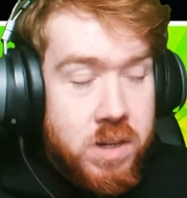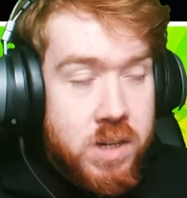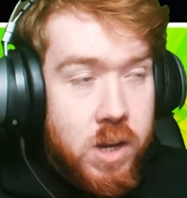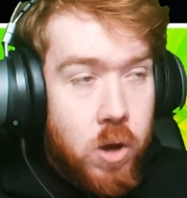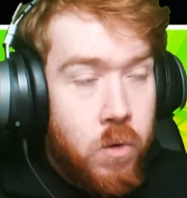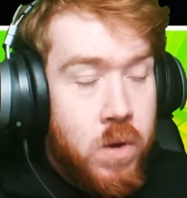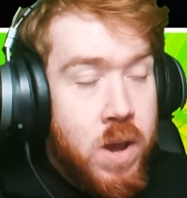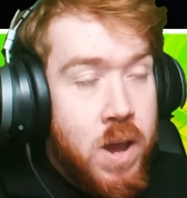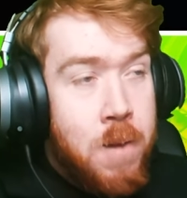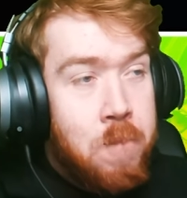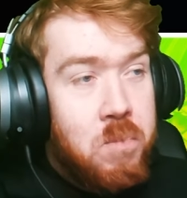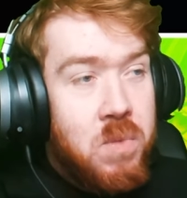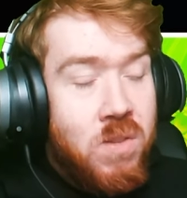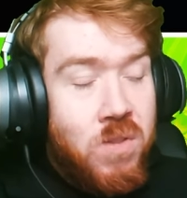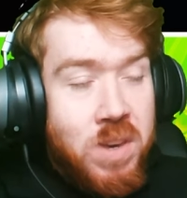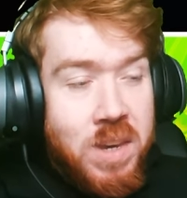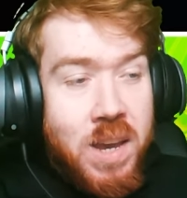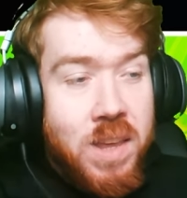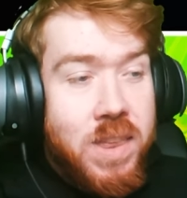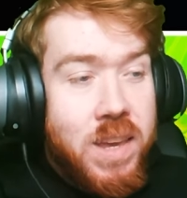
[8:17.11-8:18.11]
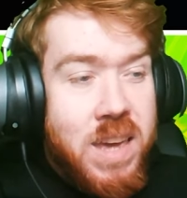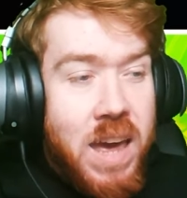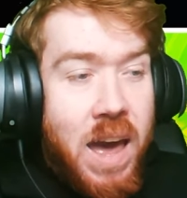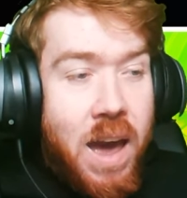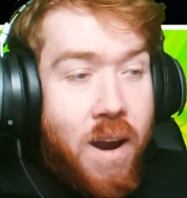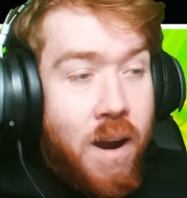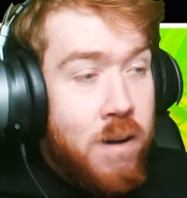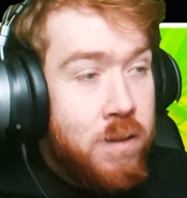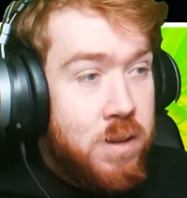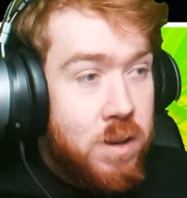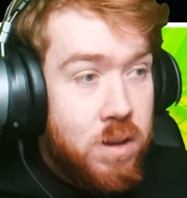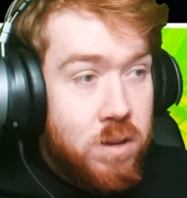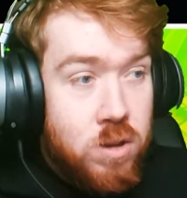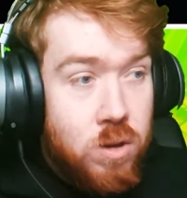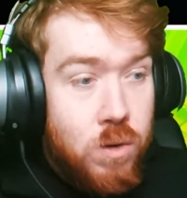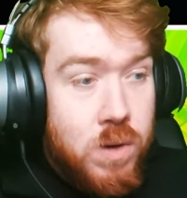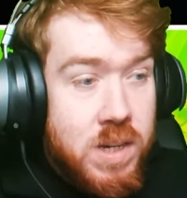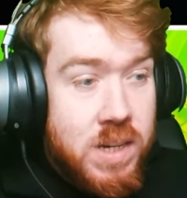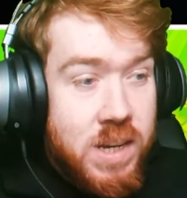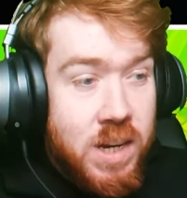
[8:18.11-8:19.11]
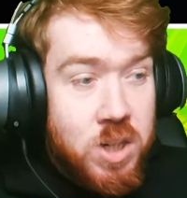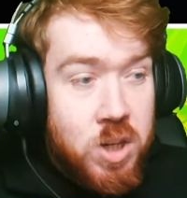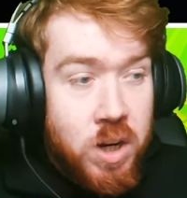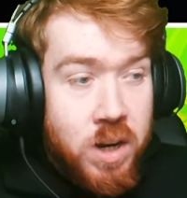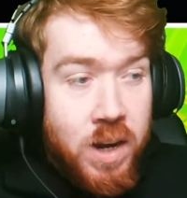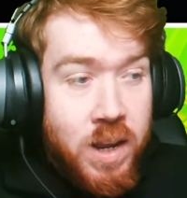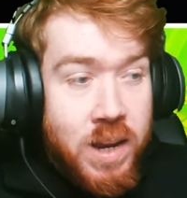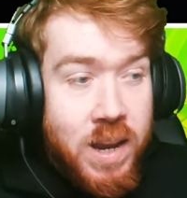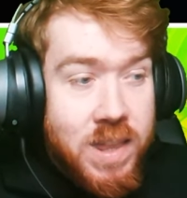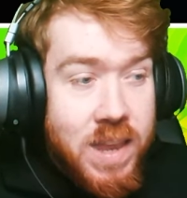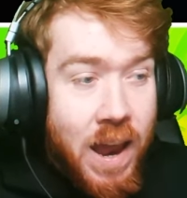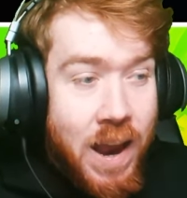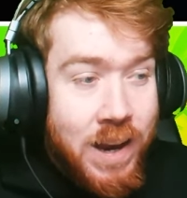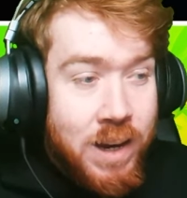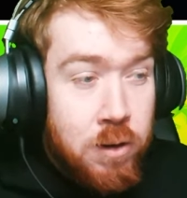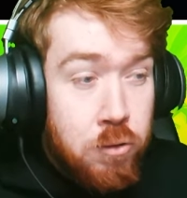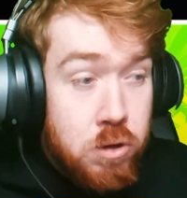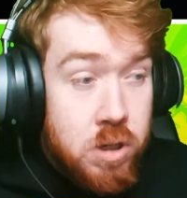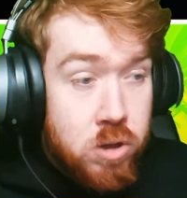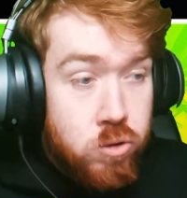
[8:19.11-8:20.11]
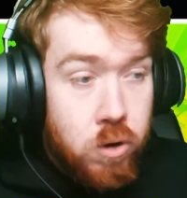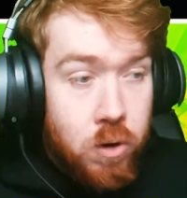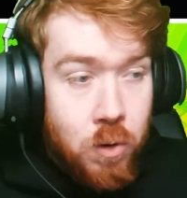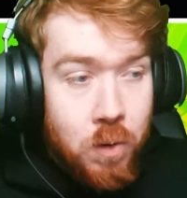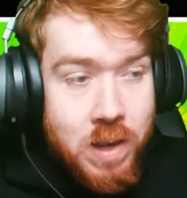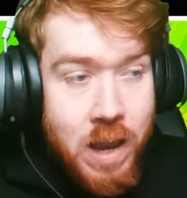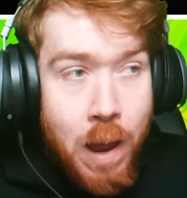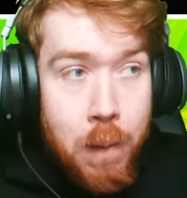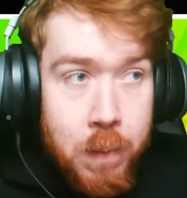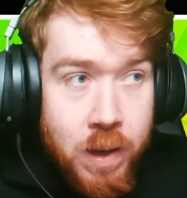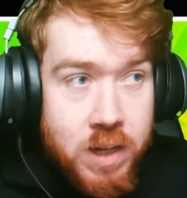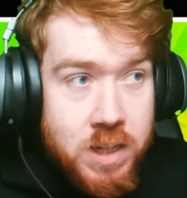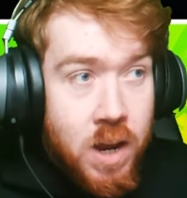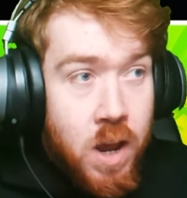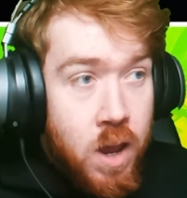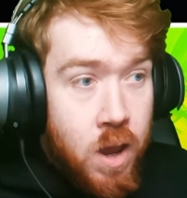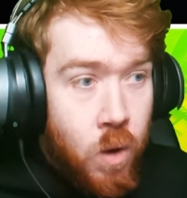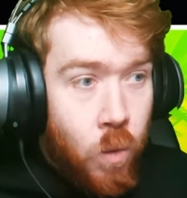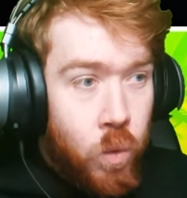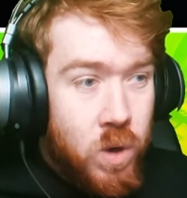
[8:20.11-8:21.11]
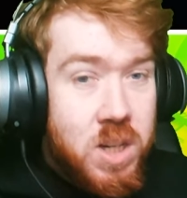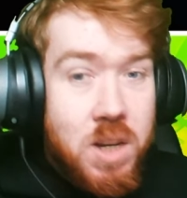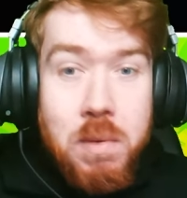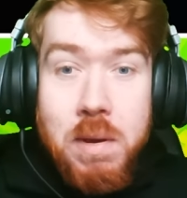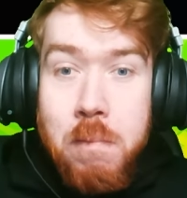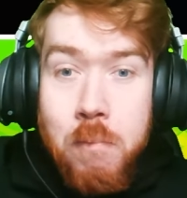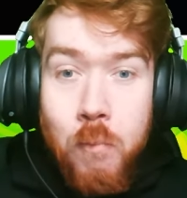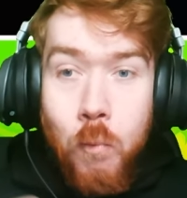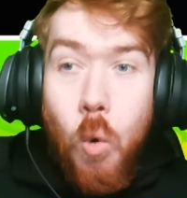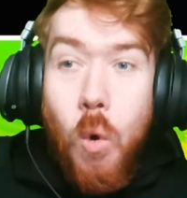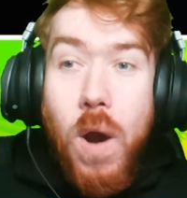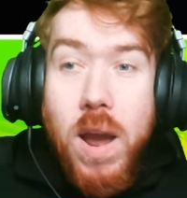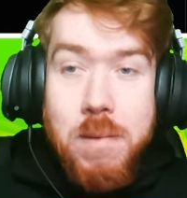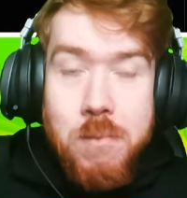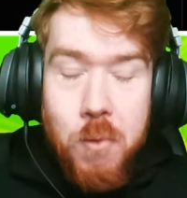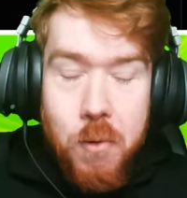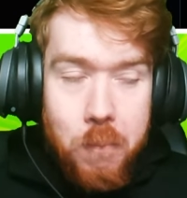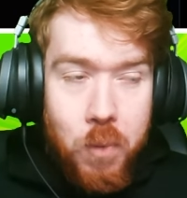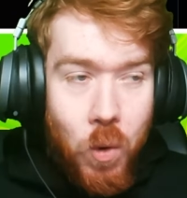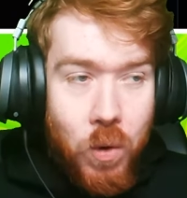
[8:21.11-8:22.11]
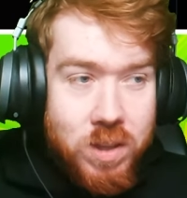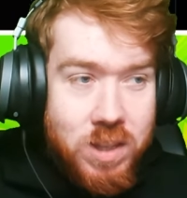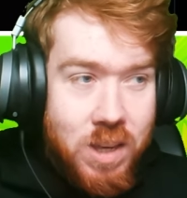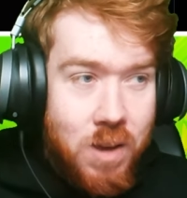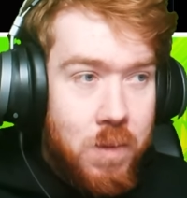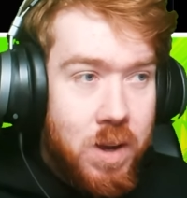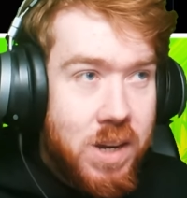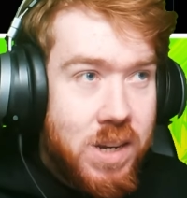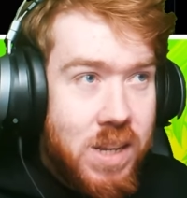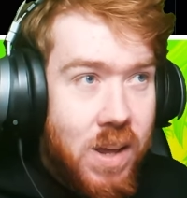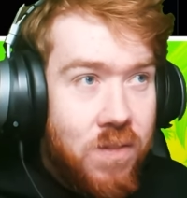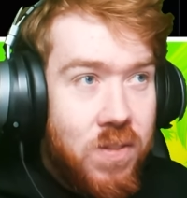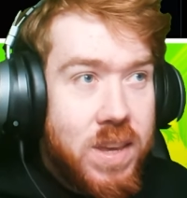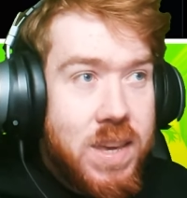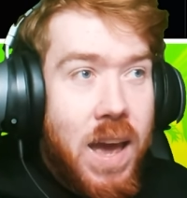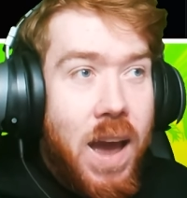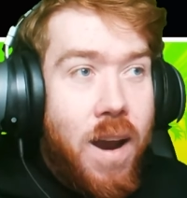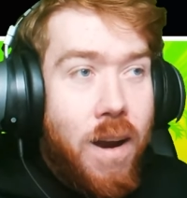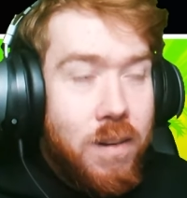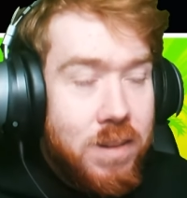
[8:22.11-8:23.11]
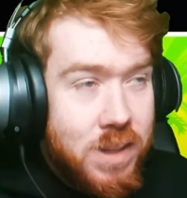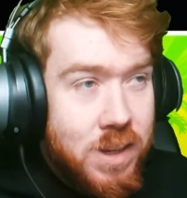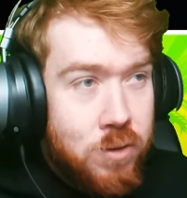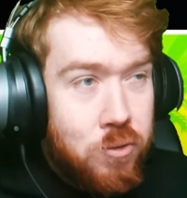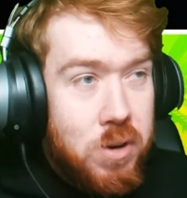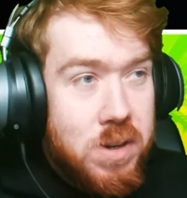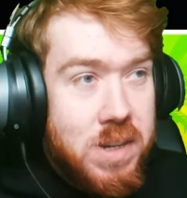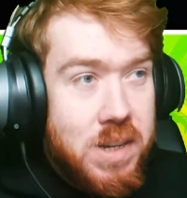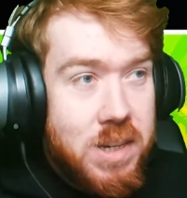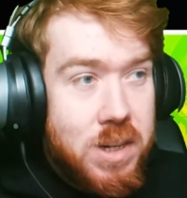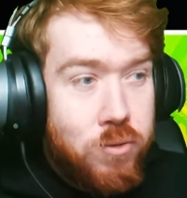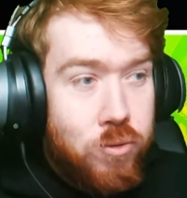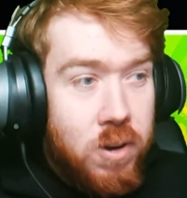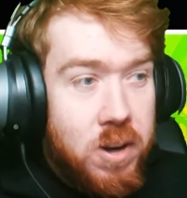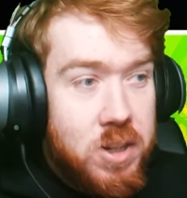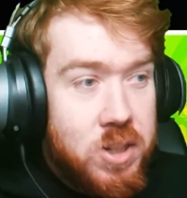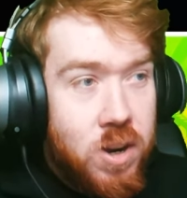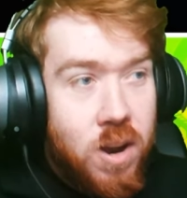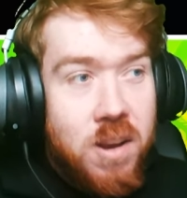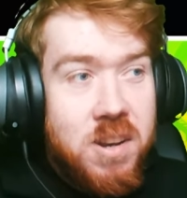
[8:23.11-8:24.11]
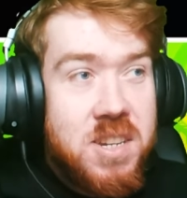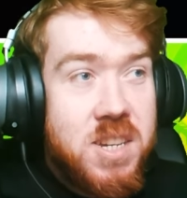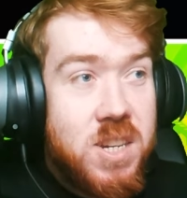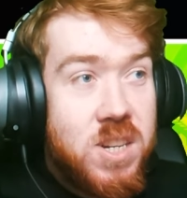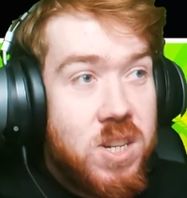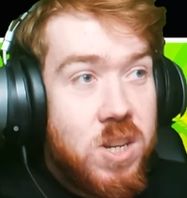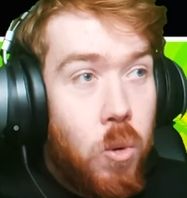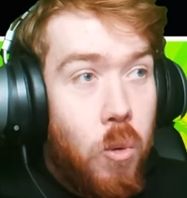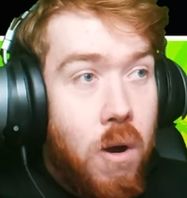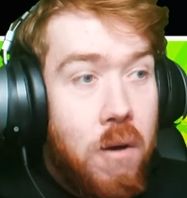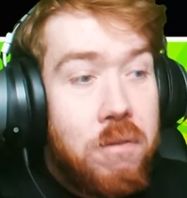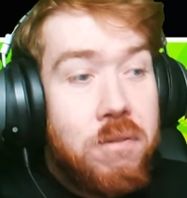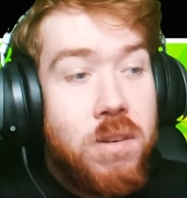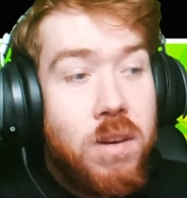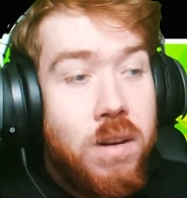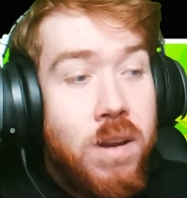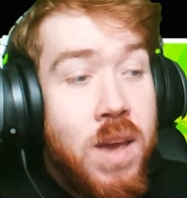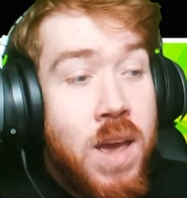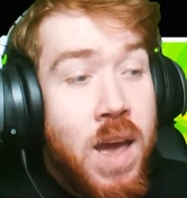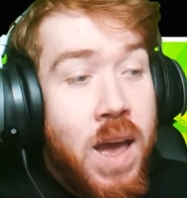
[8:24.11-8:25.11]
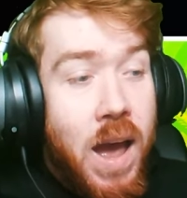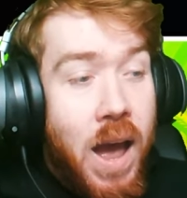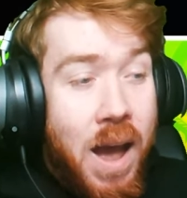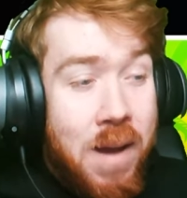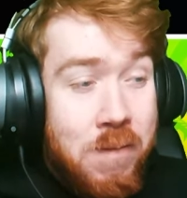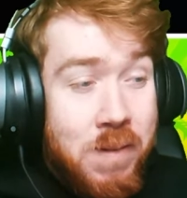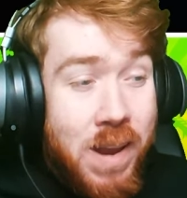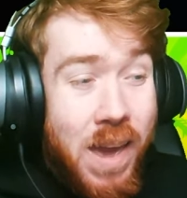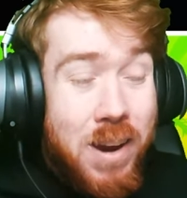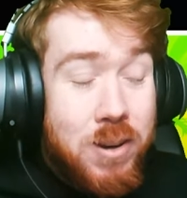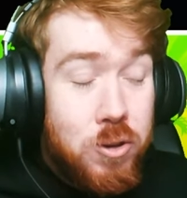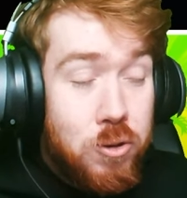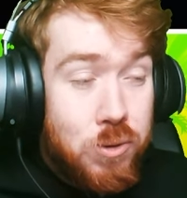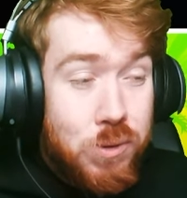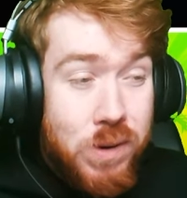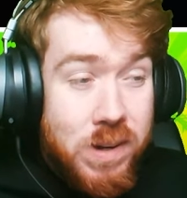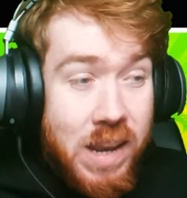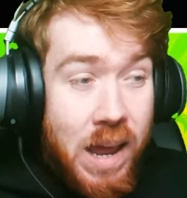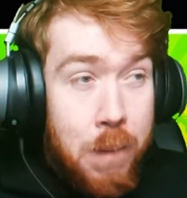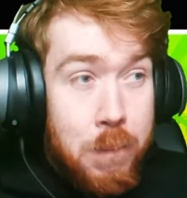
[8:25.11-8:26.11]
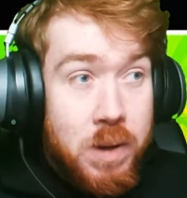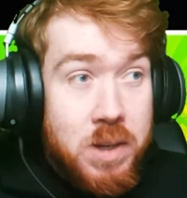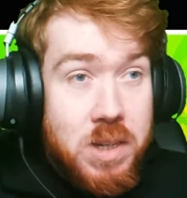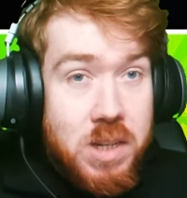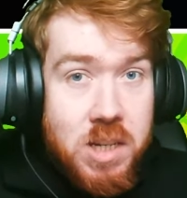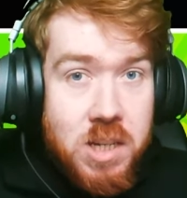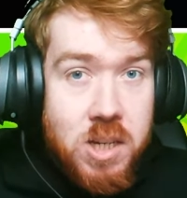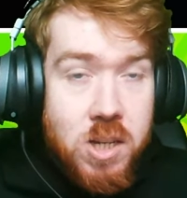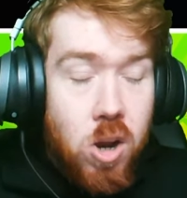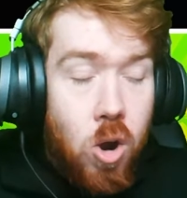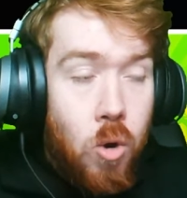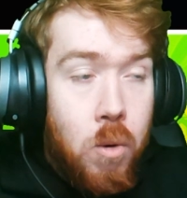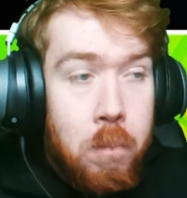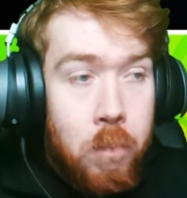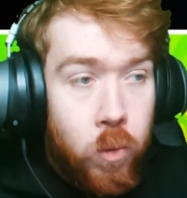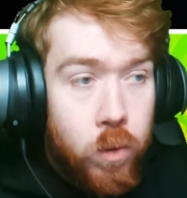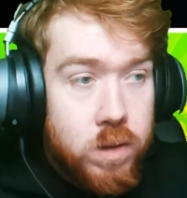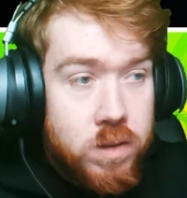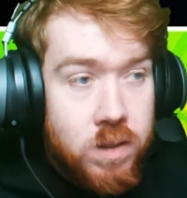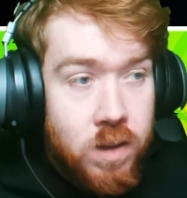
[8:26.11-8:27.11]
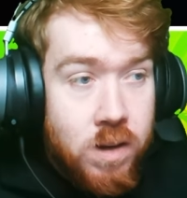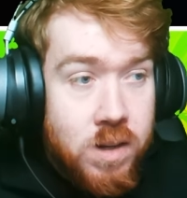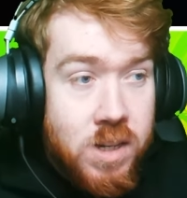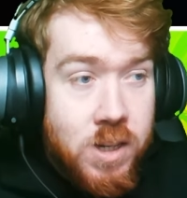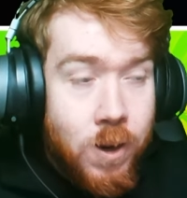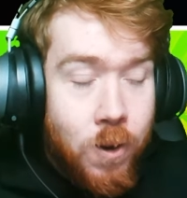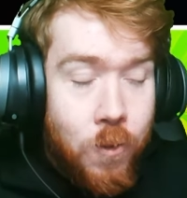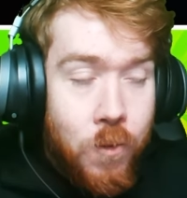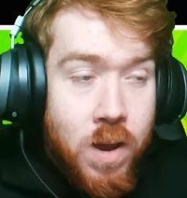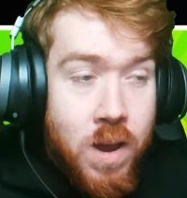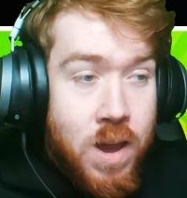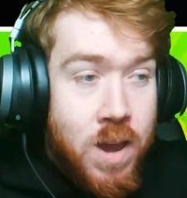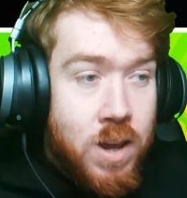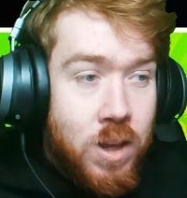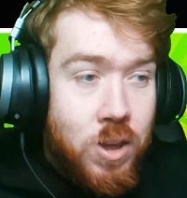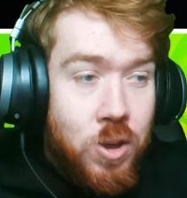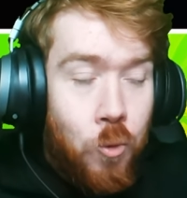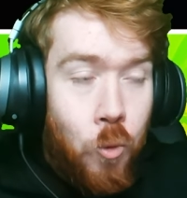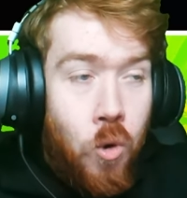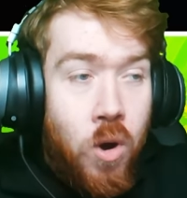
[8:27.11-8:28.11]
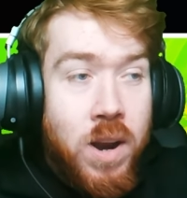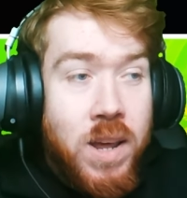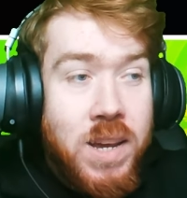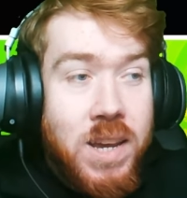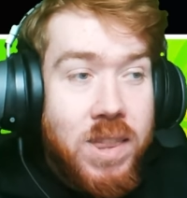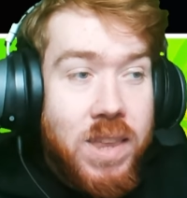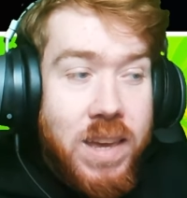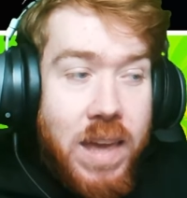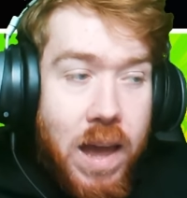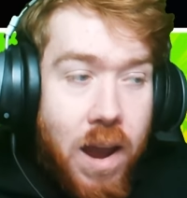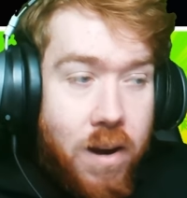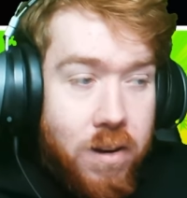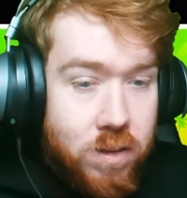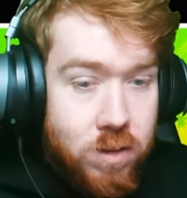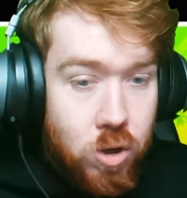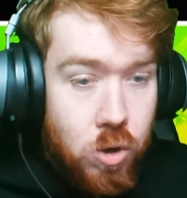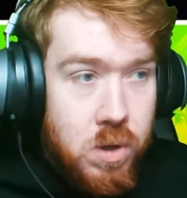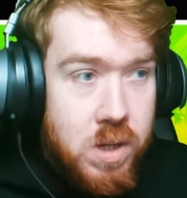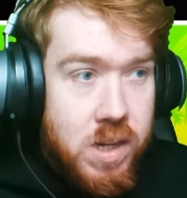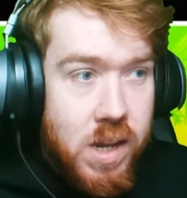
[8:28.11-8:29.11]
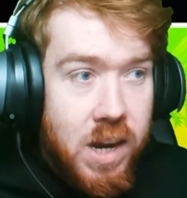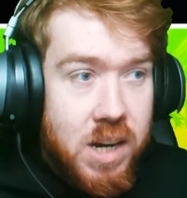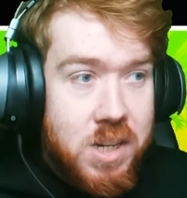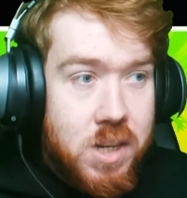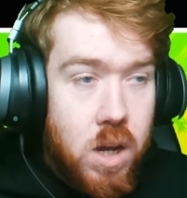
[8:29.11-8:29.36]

So if you get the character to 2/6, you're going to get that increased critical damage, which can be more and more important, because if the character decreases crit chances so often, having extra crit damage is so important. So you want to get the character 2/6.